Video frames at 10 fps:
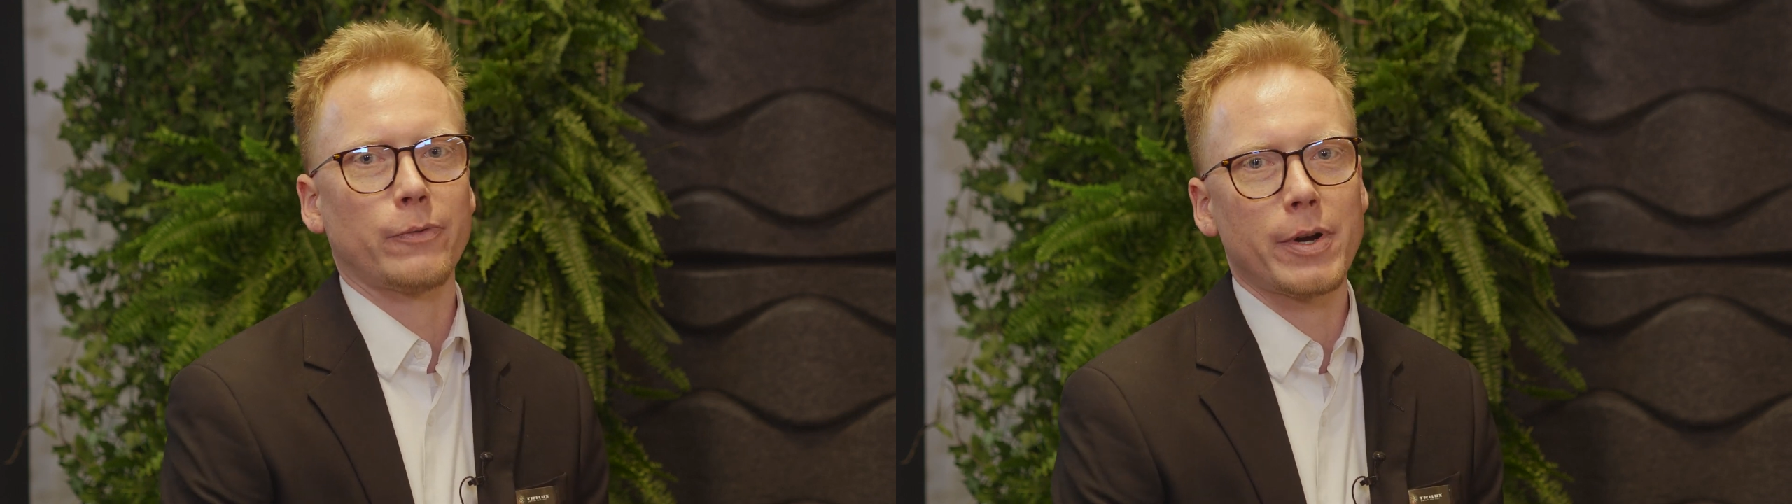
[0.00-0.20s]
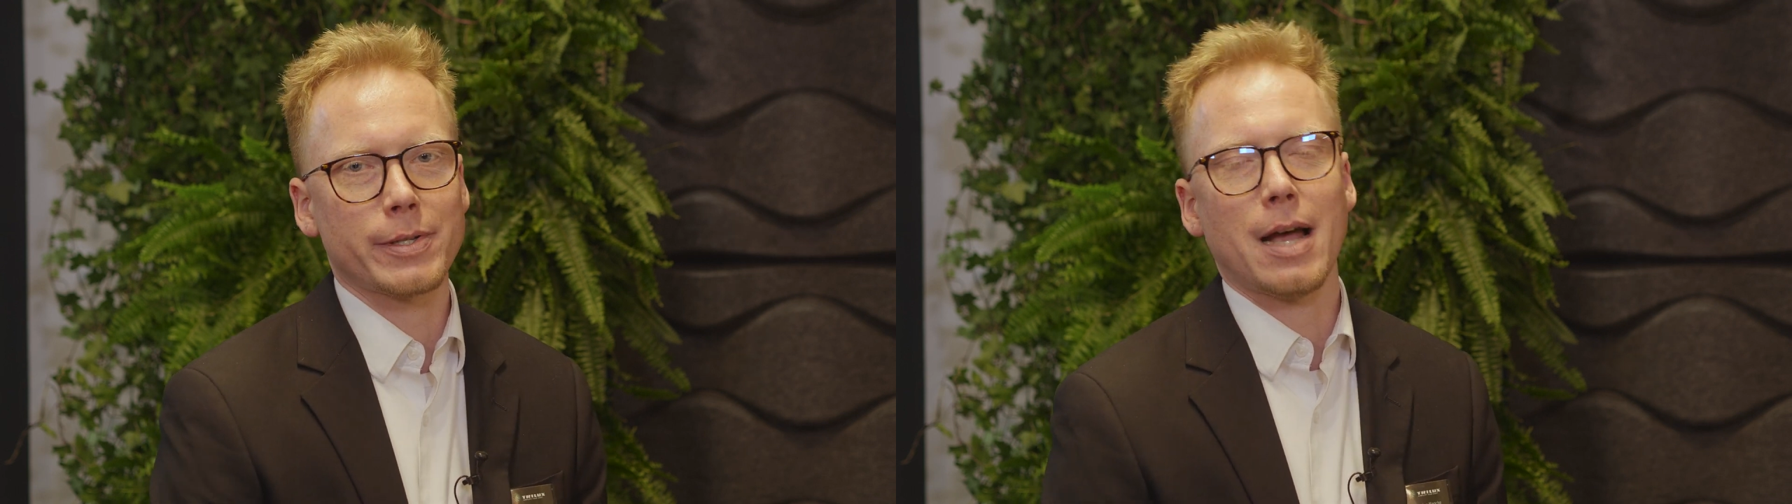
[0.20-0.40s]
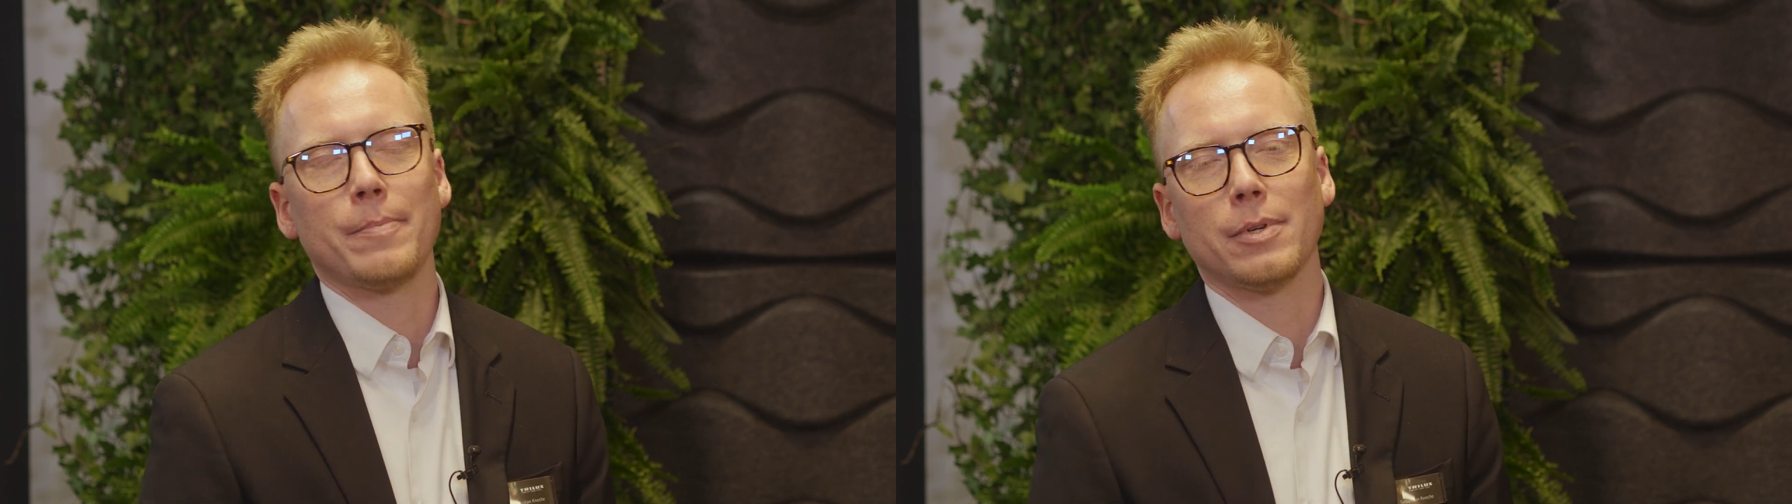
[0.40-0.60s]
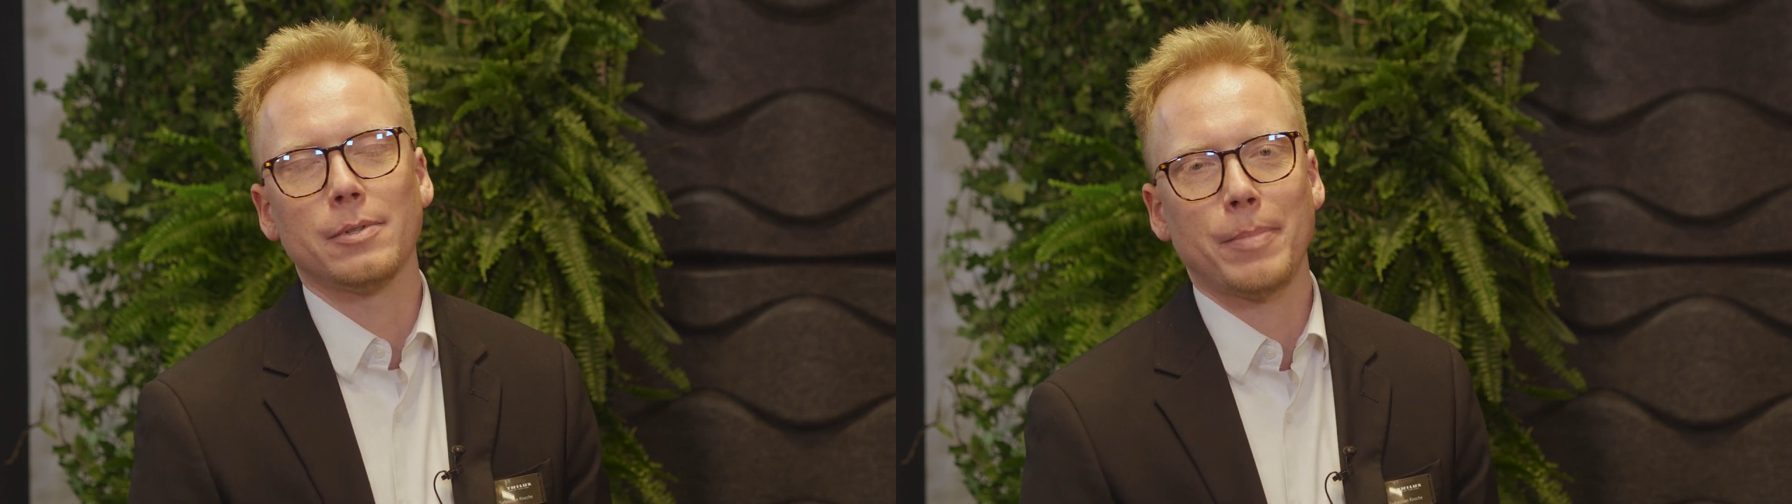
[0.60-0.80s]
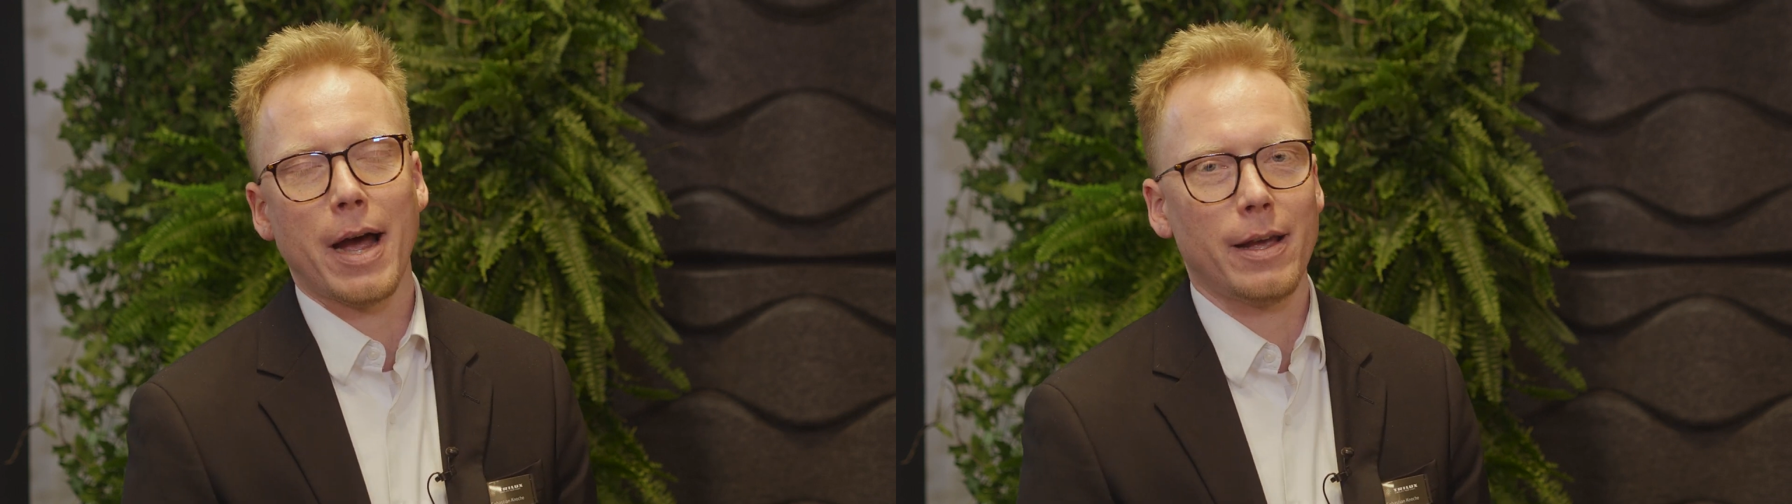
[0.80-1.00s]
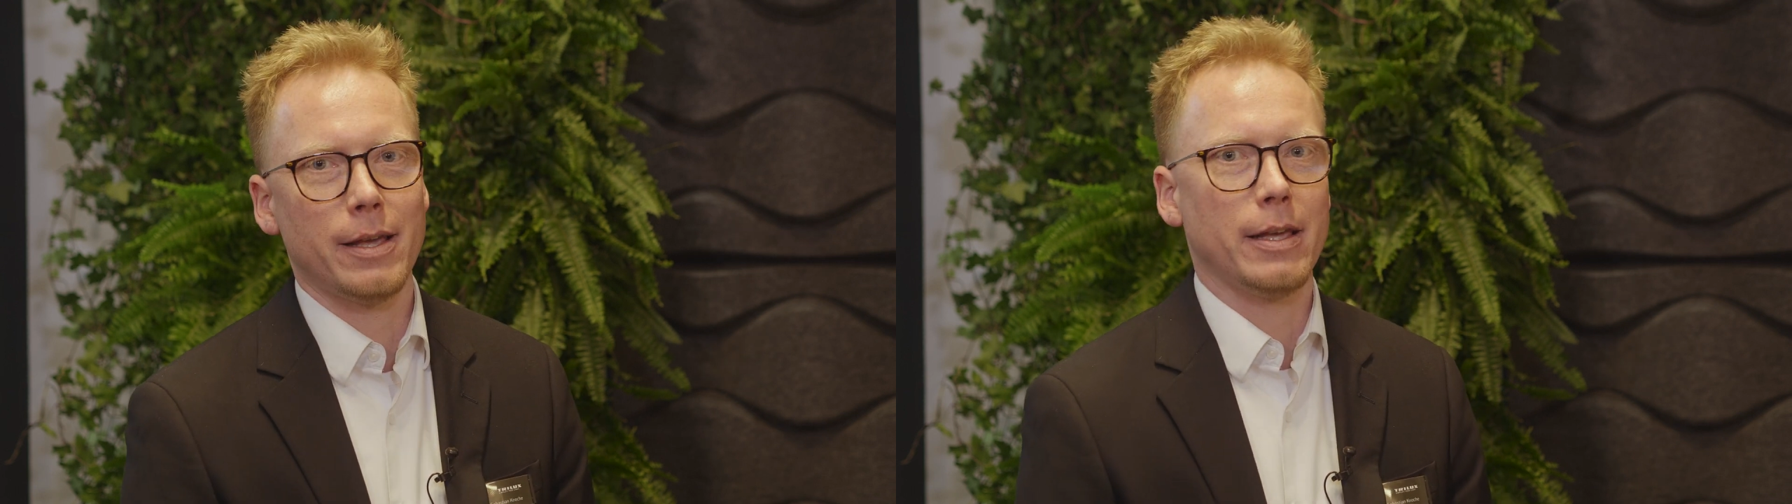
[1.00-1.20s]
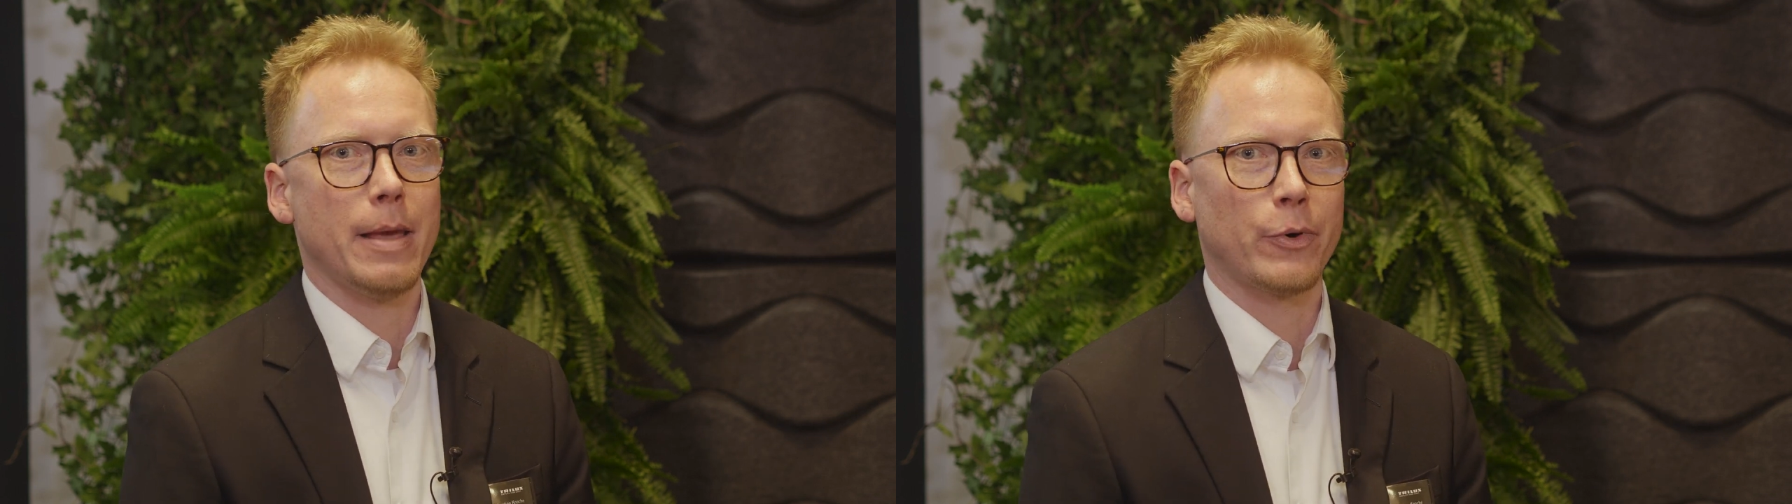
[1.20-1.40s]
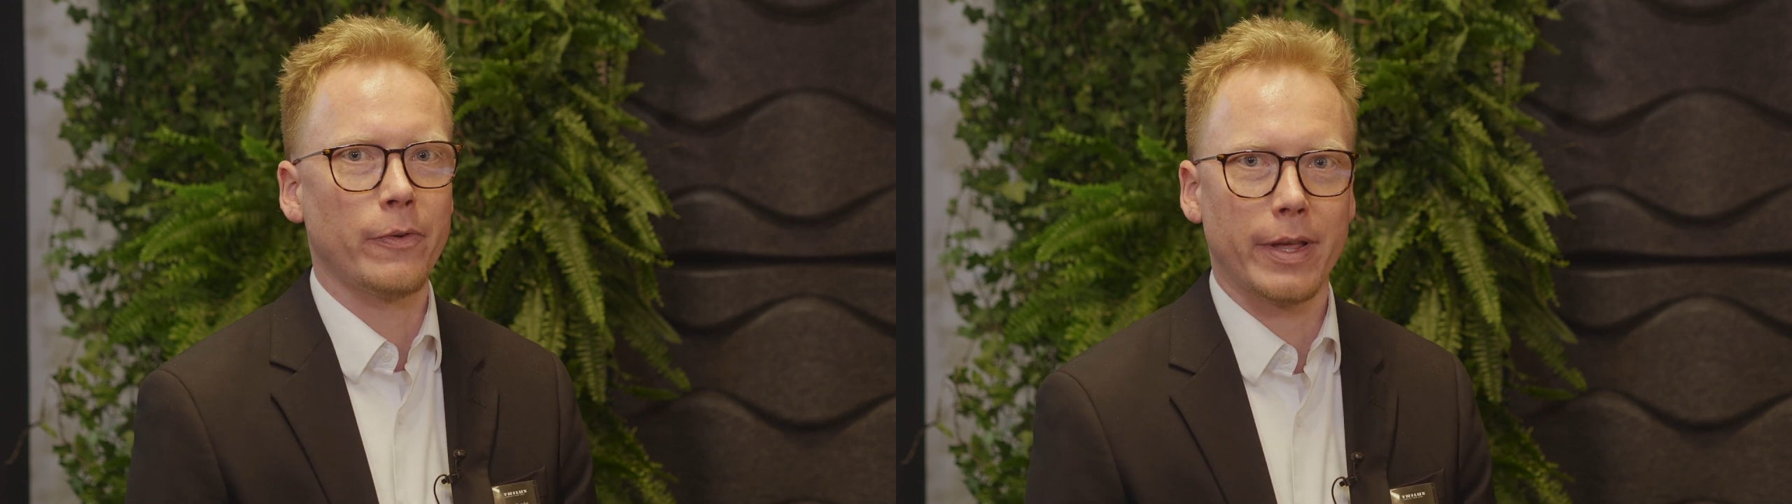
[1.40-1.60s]
For example, by
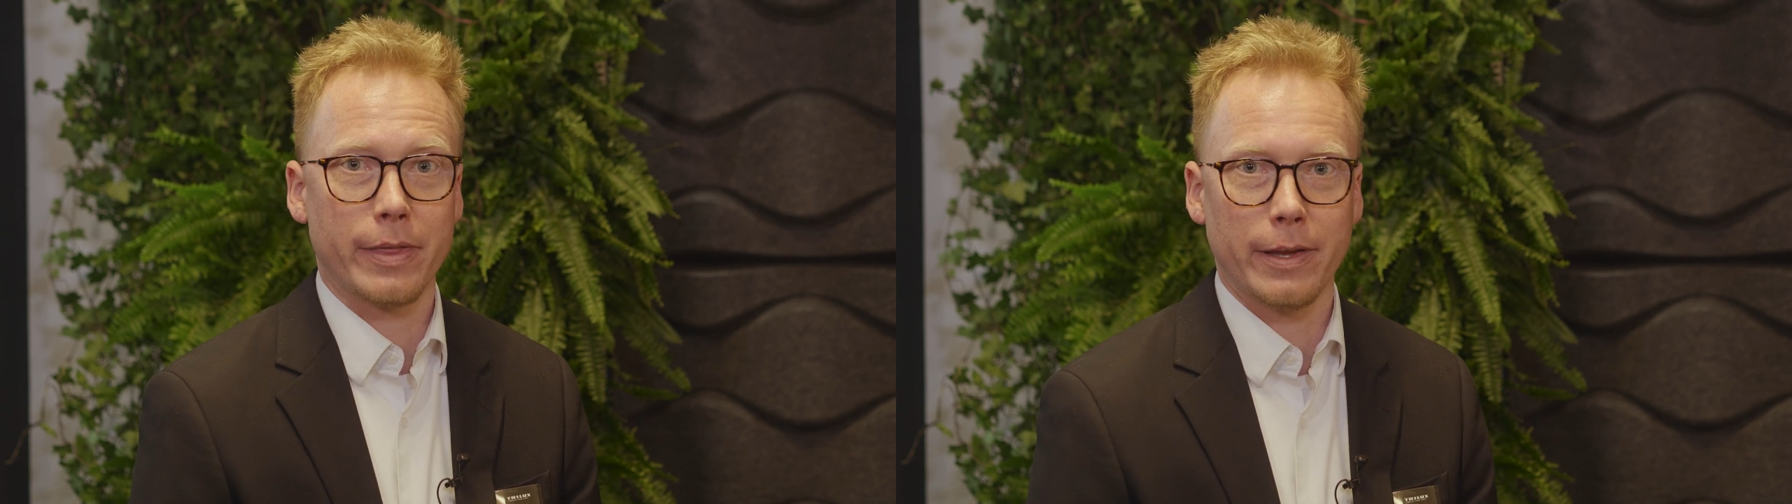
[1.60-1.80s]
improving